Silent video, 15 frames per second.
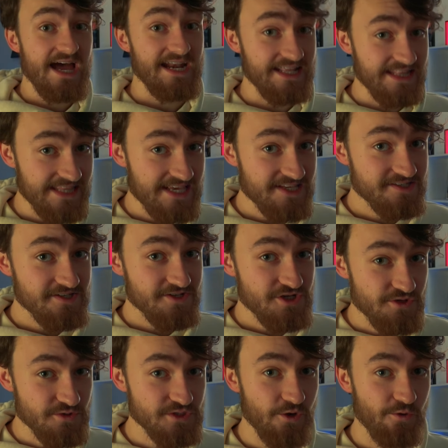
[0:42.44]
And in this
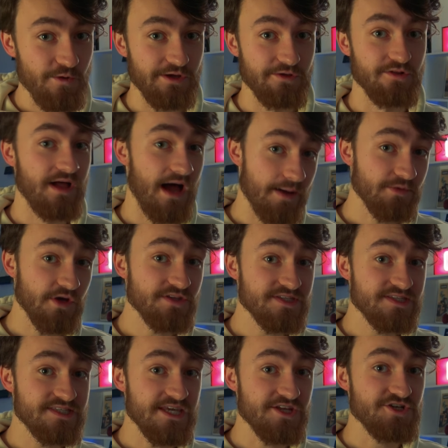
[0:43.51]
tutorial, I'm going
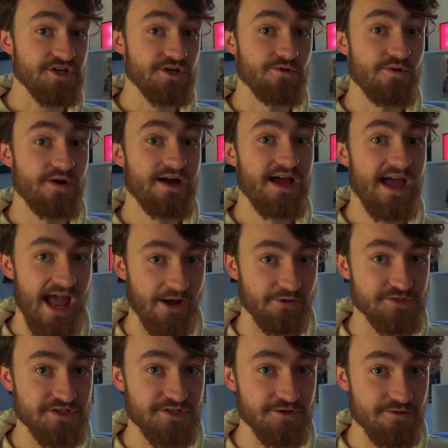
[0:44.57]
to teach you how
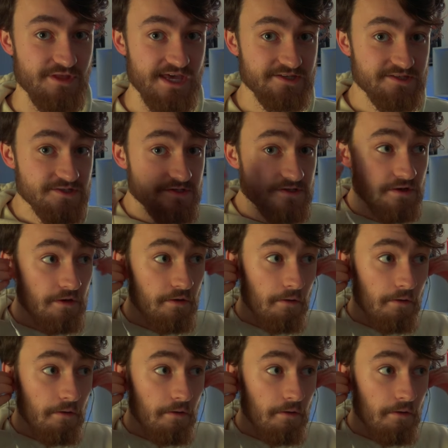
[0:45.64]
to do this.